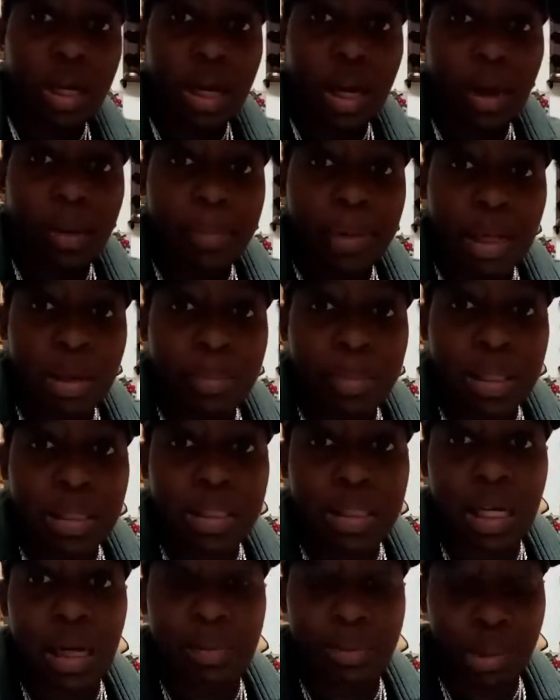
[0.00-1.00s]
I'm going to eat my
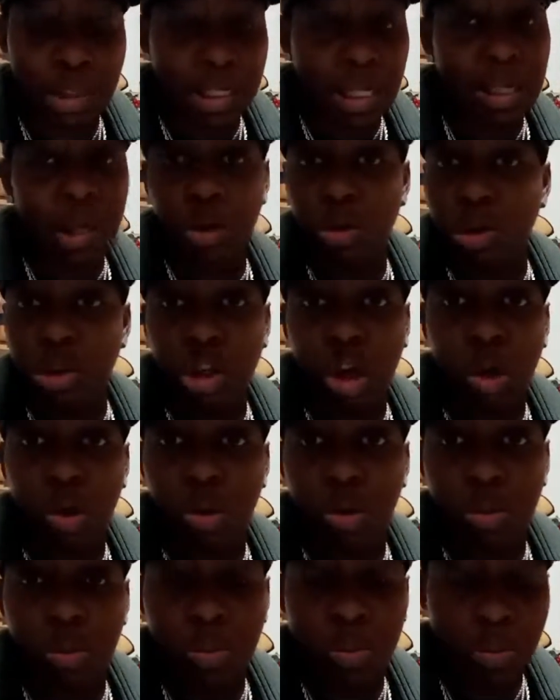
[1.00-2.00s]
sandwich because I know it's
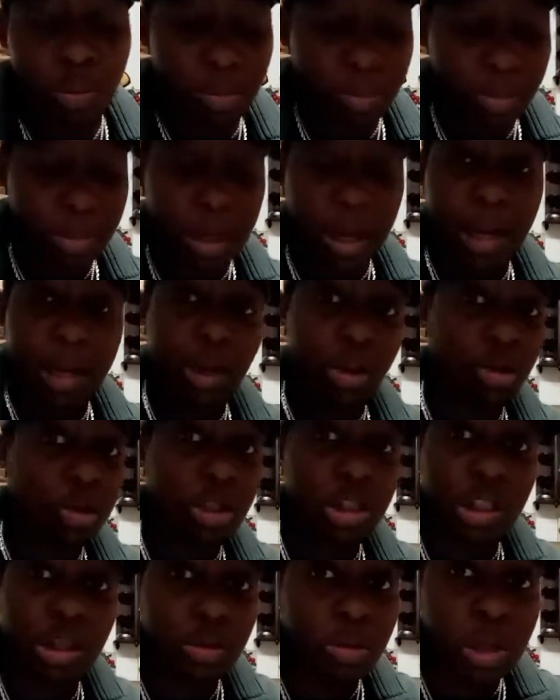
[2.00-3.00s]
cold. But I know
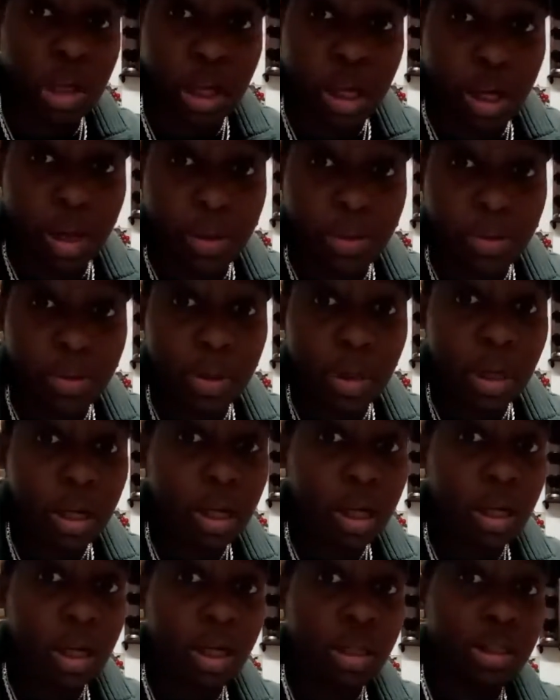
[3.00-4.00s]
it's still good.
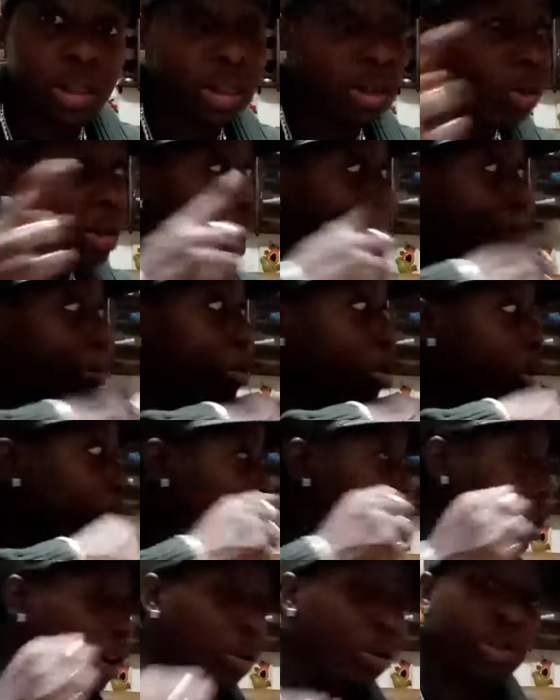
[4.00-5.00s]
Still got more
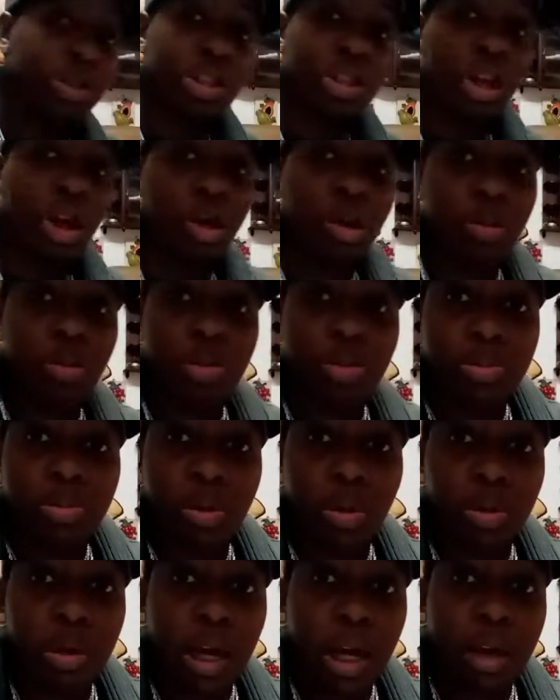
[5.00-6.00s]
over there on the stove,
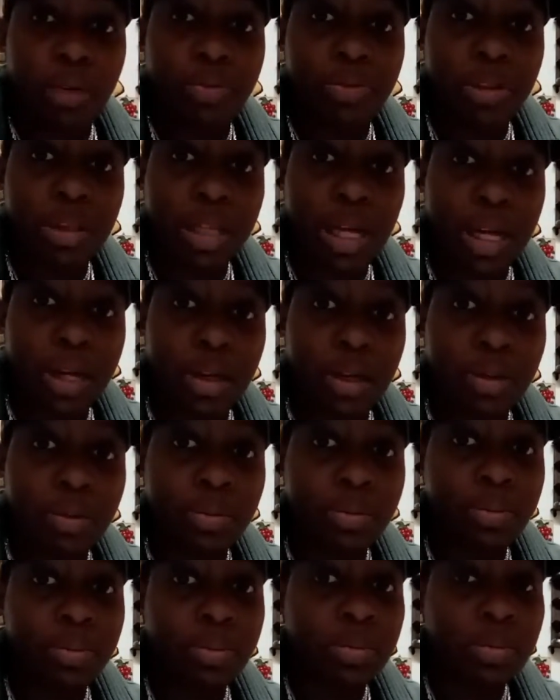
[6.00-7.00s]
okay, for later.